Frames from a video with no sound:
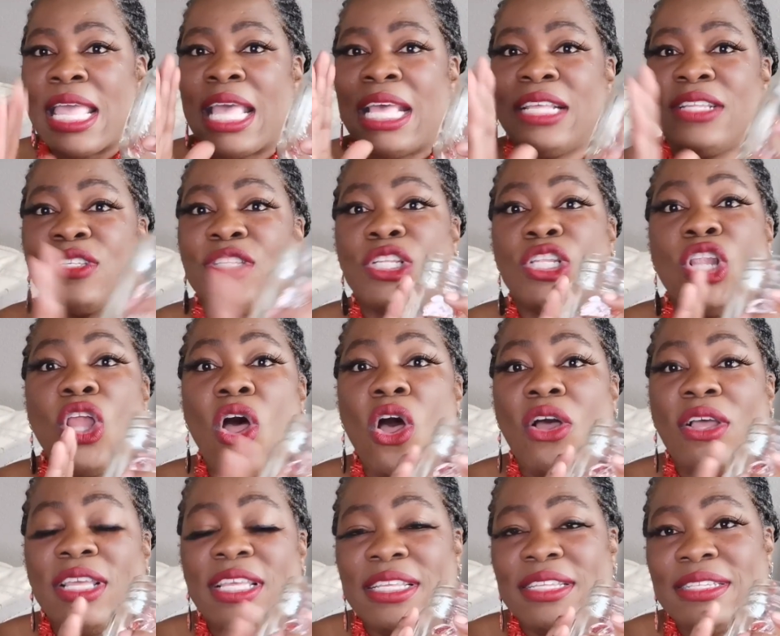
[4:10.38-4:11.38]
As
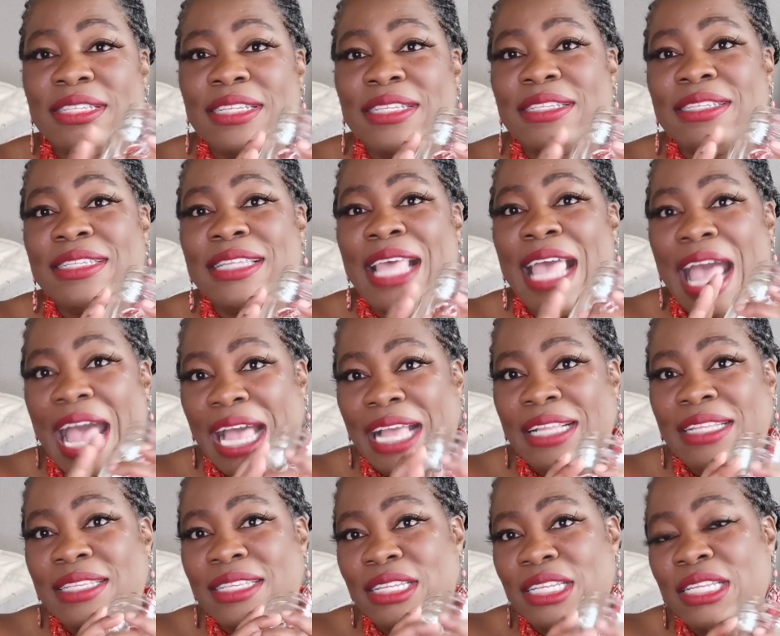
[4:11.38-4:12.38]
long as
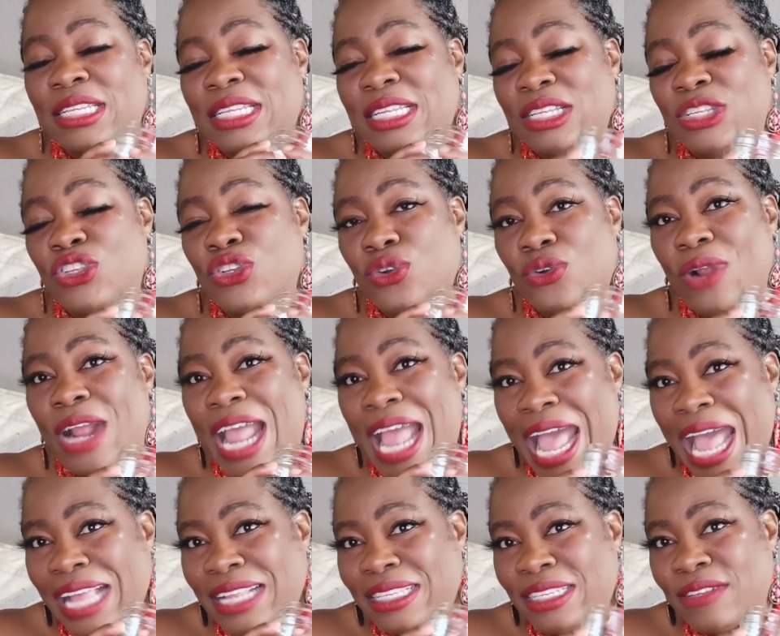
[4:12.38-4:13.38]
you're
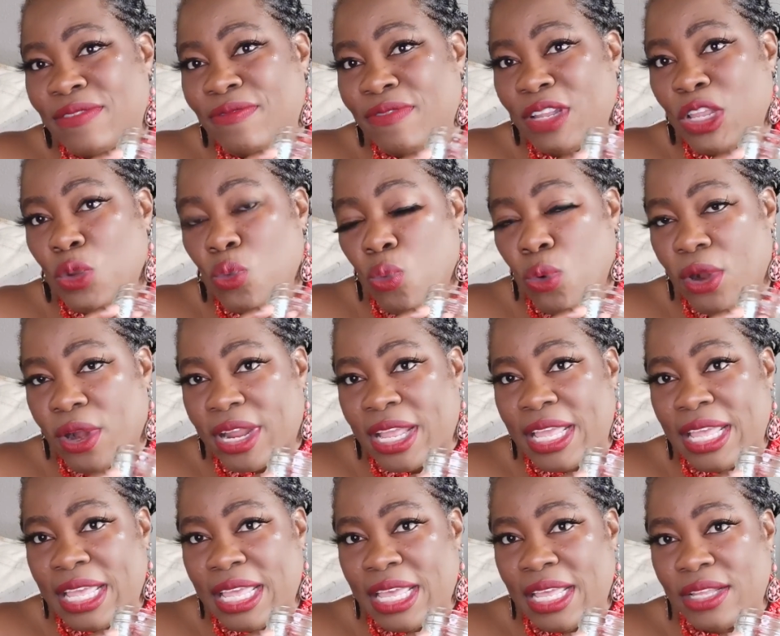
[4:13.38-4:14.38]
actively
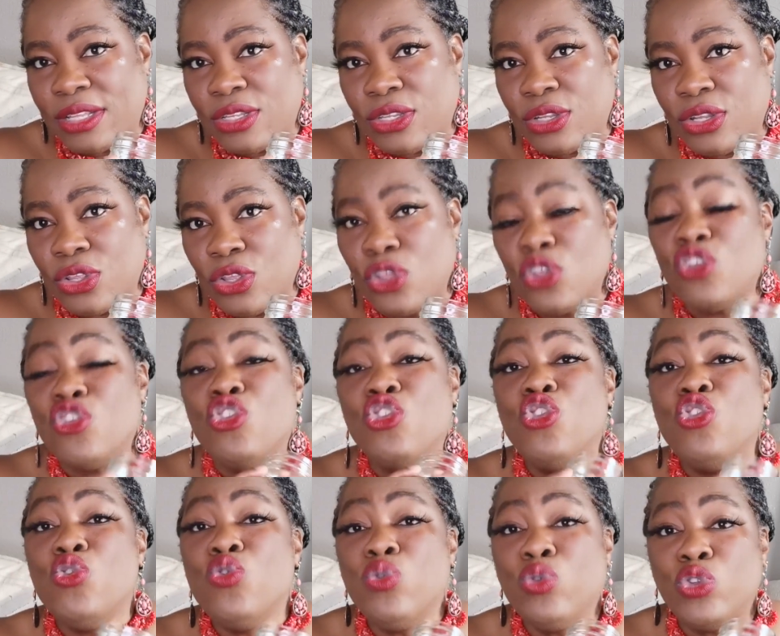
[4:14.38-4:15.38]
working it,
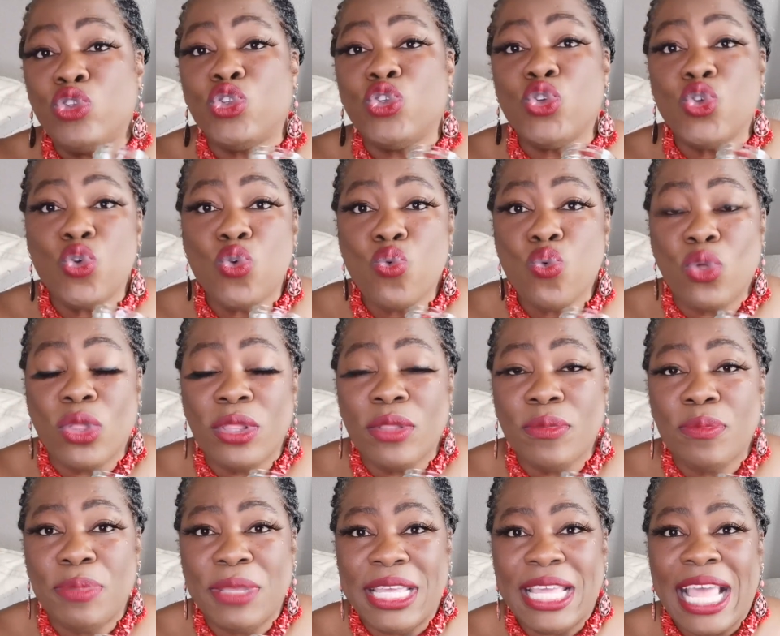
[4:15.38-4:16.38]
you too
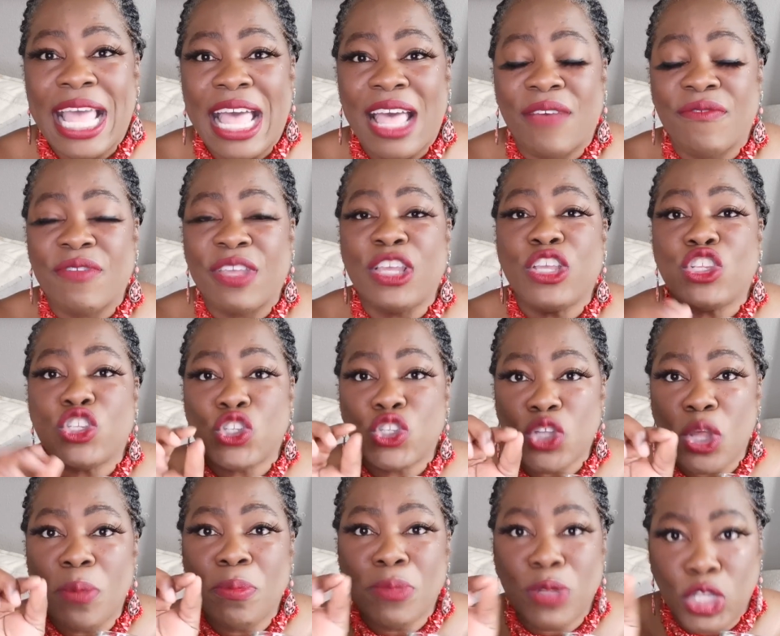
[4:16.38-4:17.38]
will be having
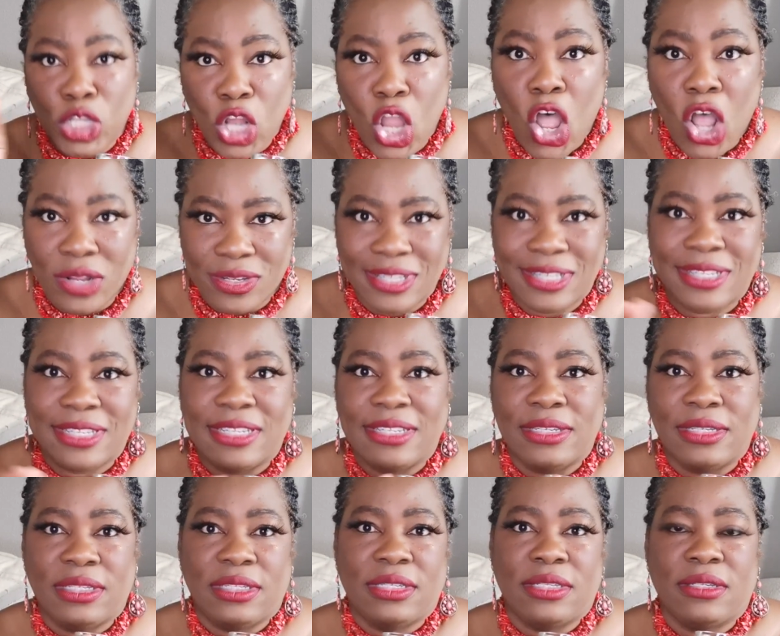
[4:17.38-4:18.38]
some
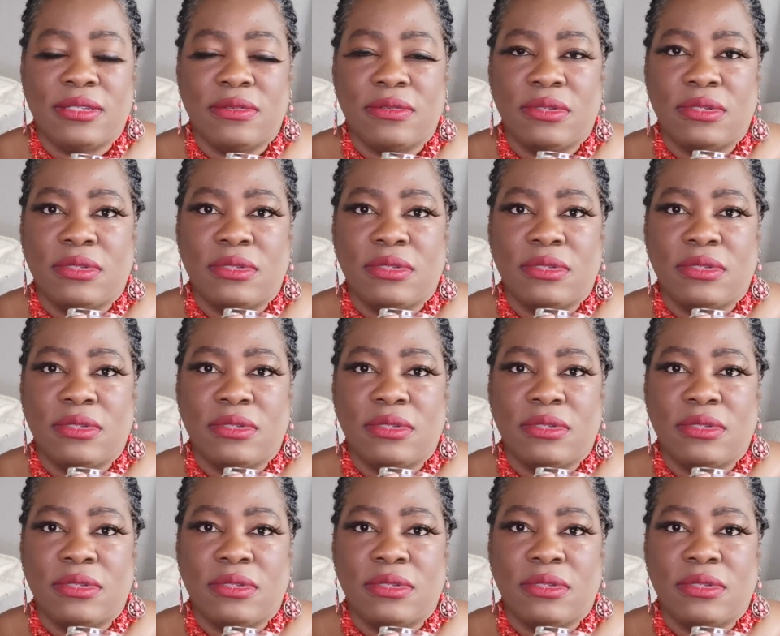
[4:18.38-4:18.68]
losses